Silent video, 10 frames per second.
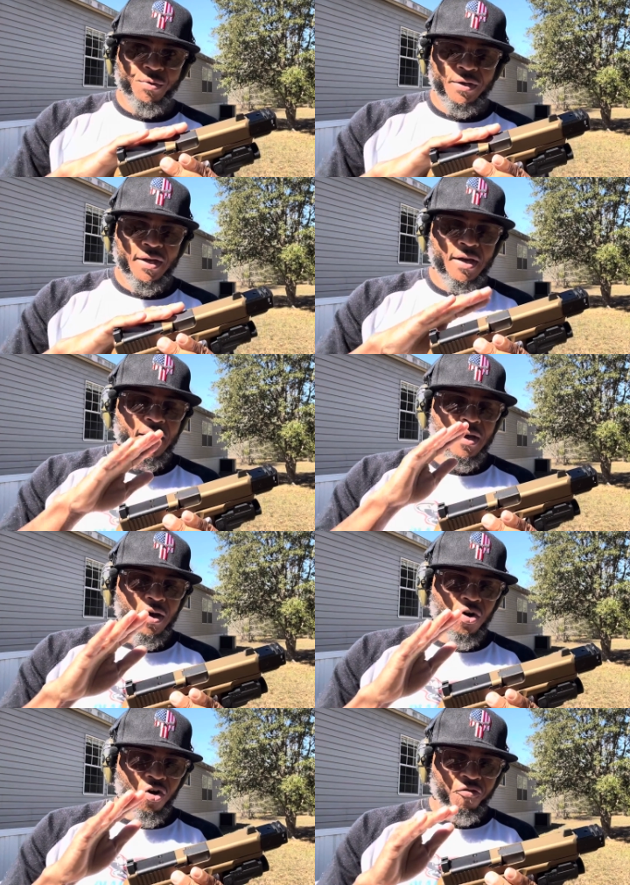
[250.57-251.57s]
one.
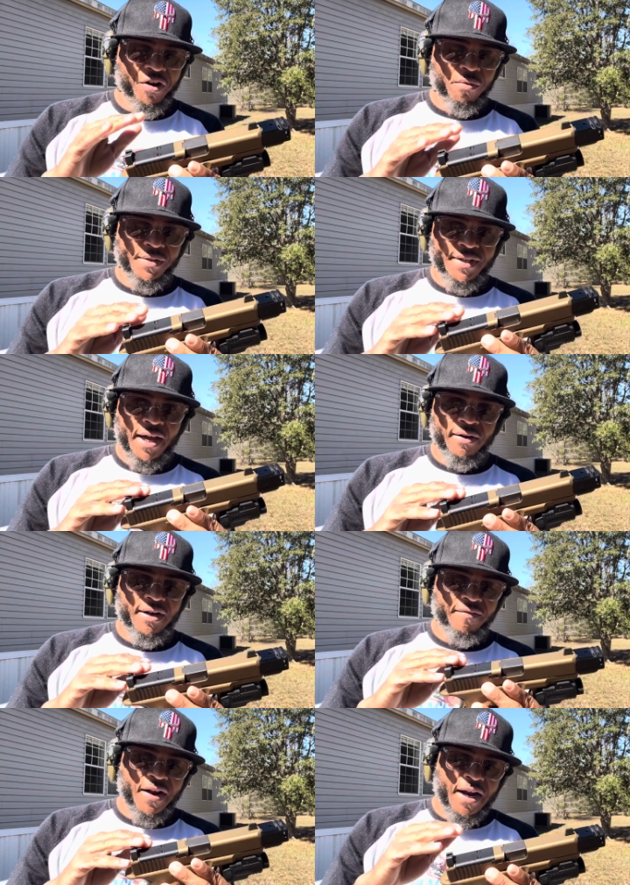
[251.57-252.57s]
Hopefully it will cycle.
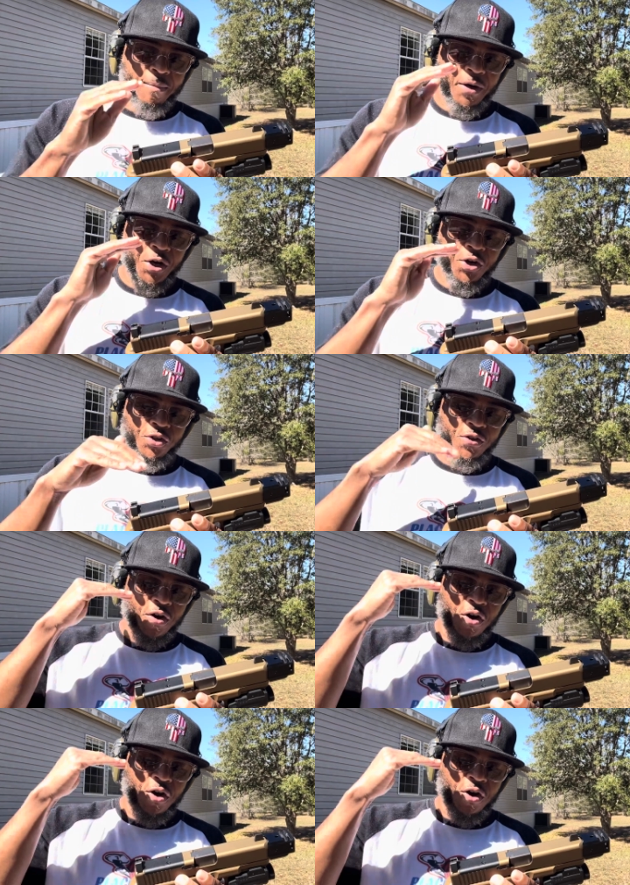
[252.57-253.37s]
If not, I'm going to go to the